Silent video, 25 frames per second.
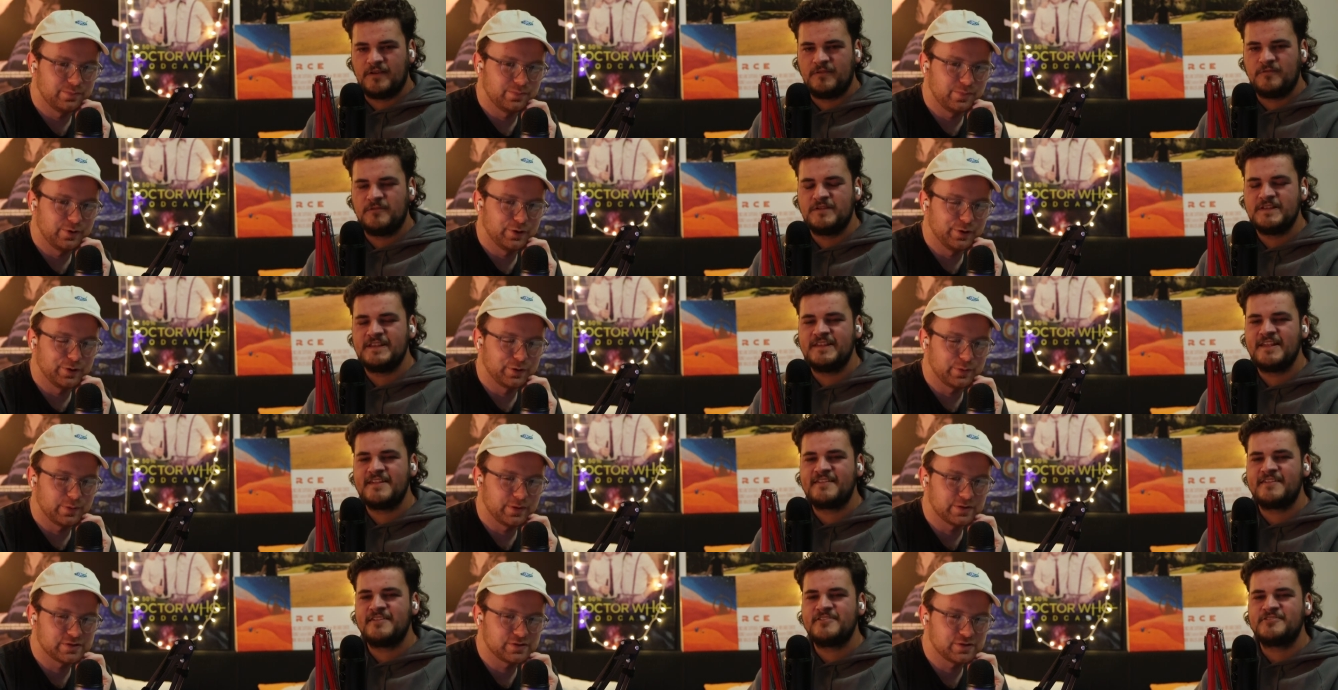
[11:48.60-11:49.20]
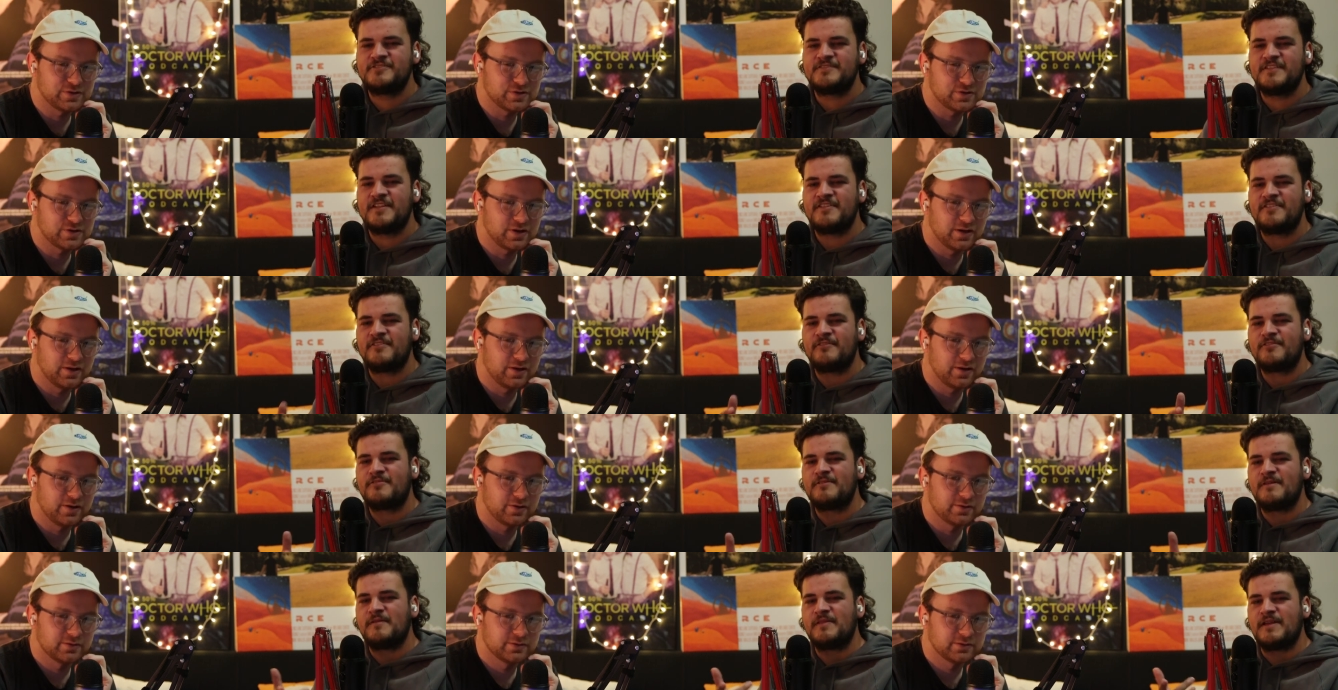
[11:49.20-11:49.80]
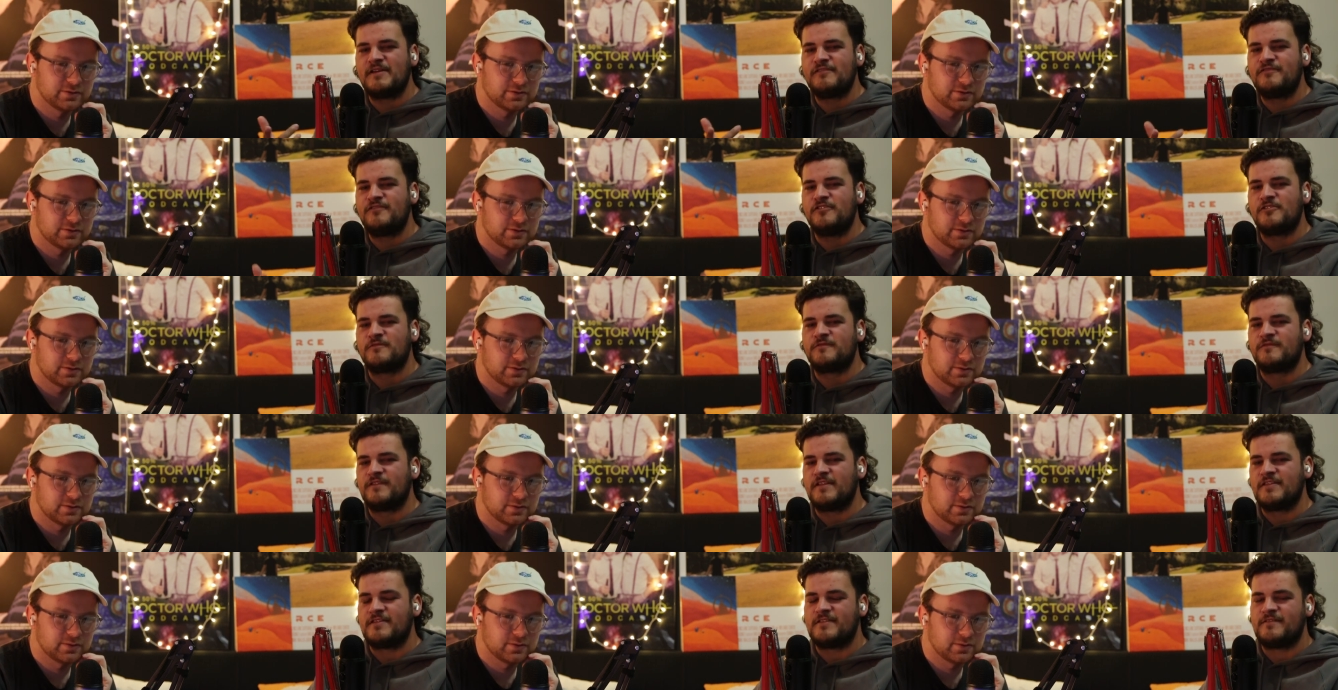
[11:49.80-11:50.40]
Speaker 1: Well, this is this looks like they
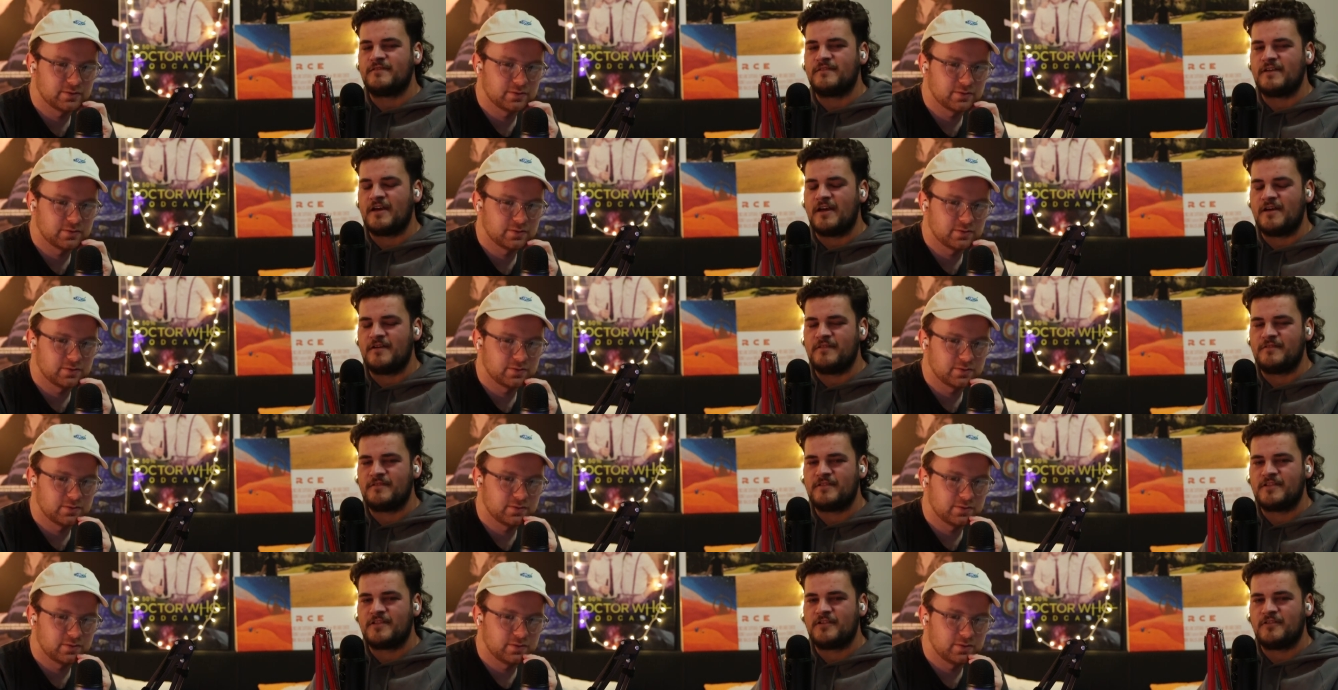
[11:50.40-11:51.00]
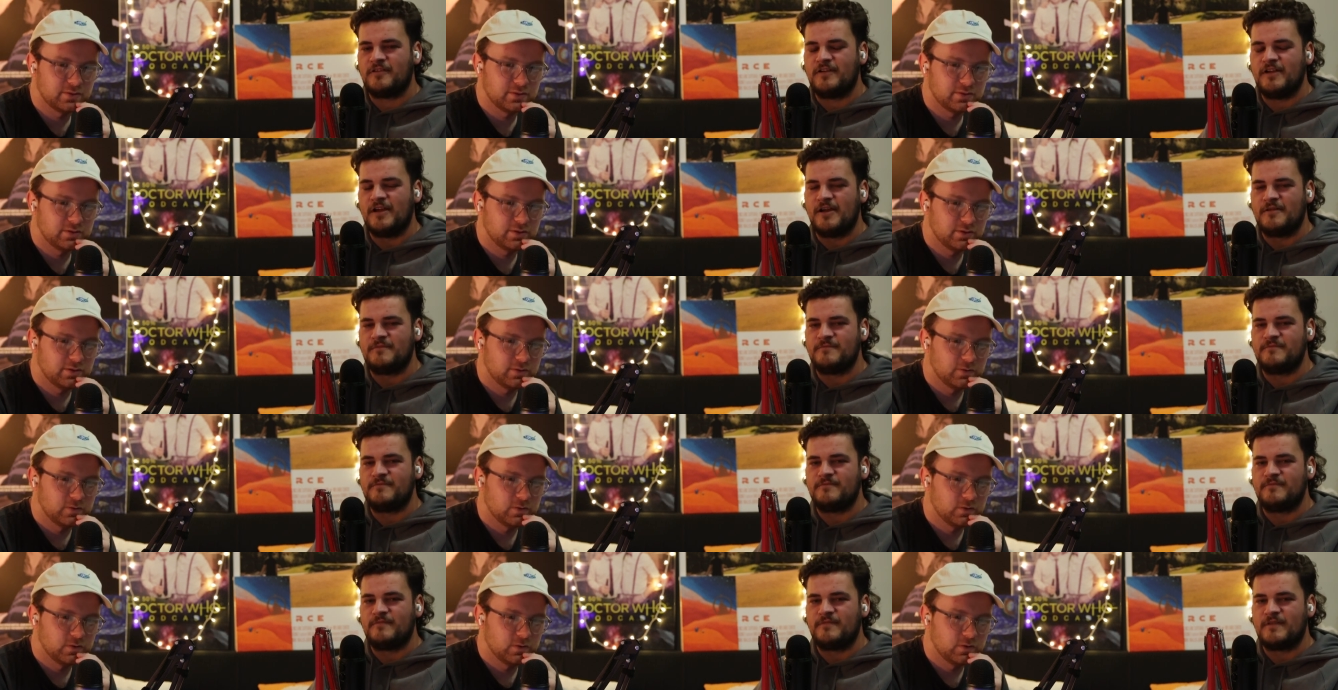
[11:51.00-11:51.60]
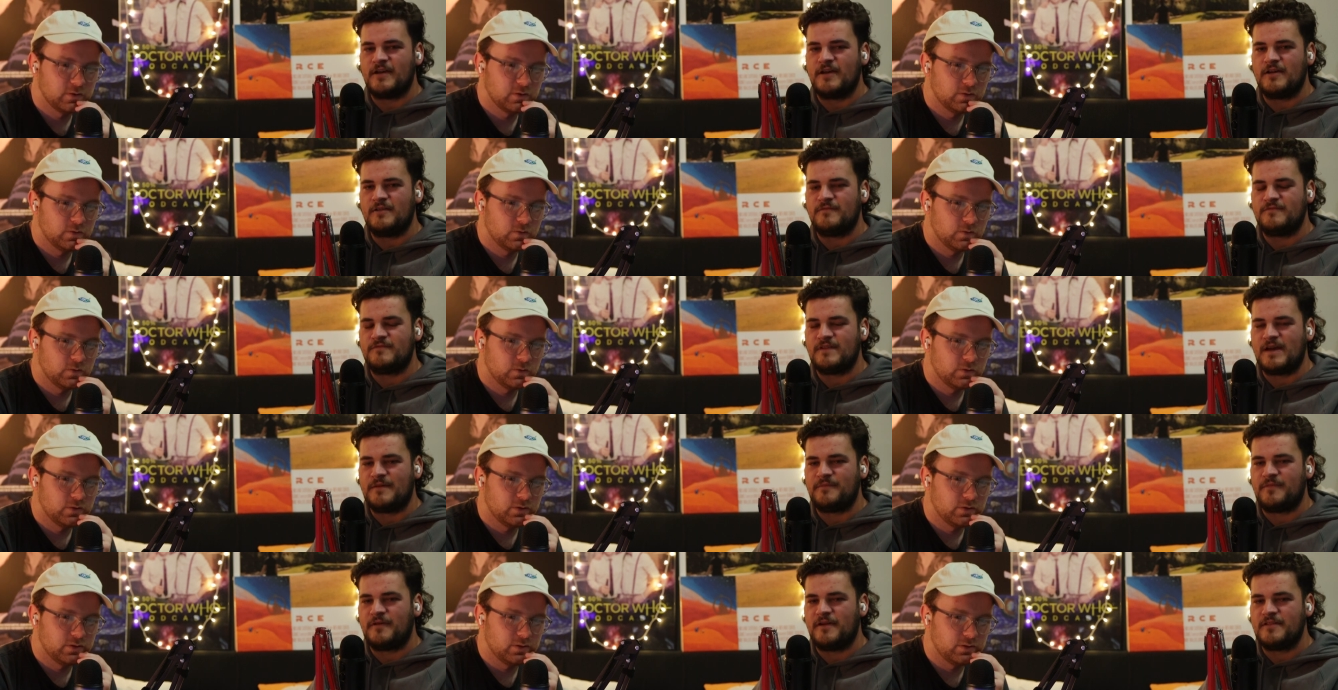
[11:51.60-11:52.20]
filmed Vincent. Uh, sorry, um, uh,
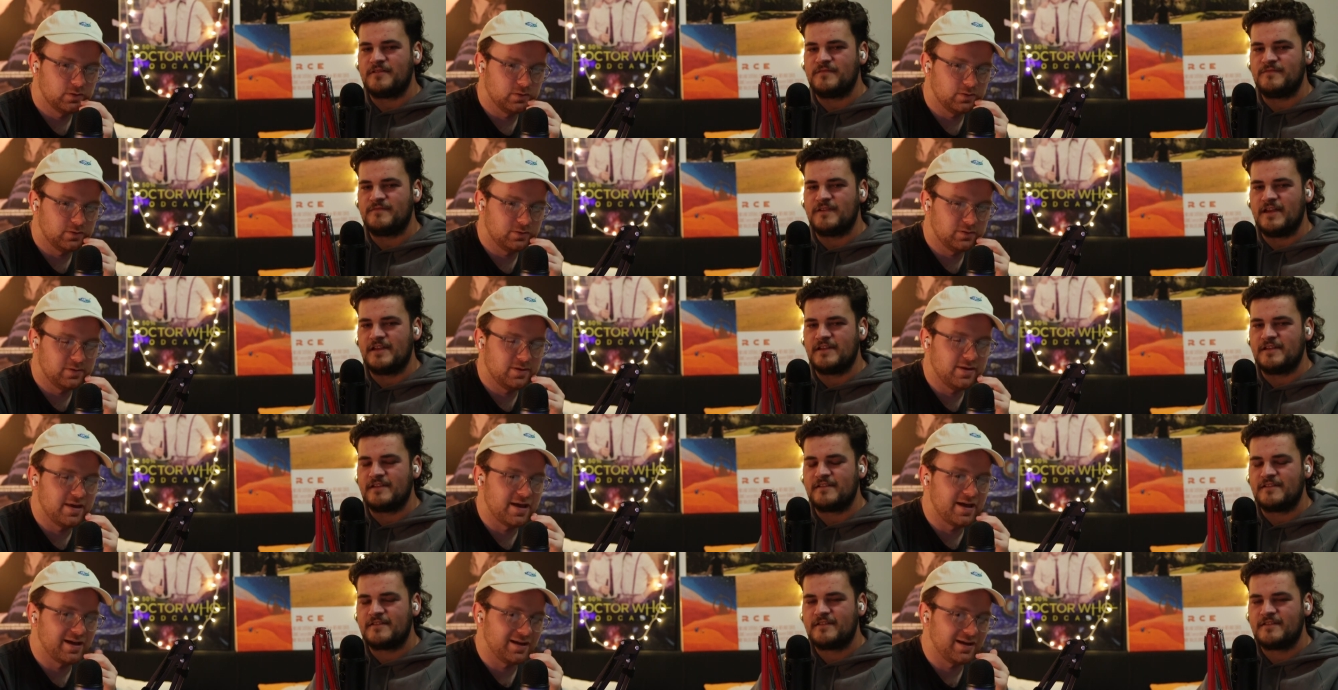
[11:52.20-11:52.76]
Vampires in Venice.